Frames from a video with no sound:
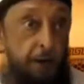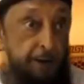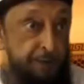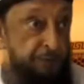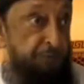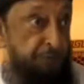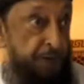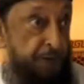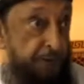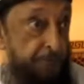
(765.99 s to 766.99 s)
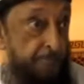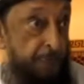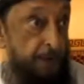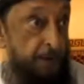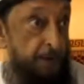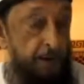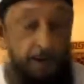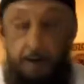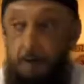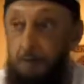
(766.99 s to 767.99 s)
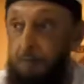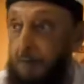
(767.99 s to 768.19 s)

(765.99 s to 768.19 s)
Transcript: a different uh,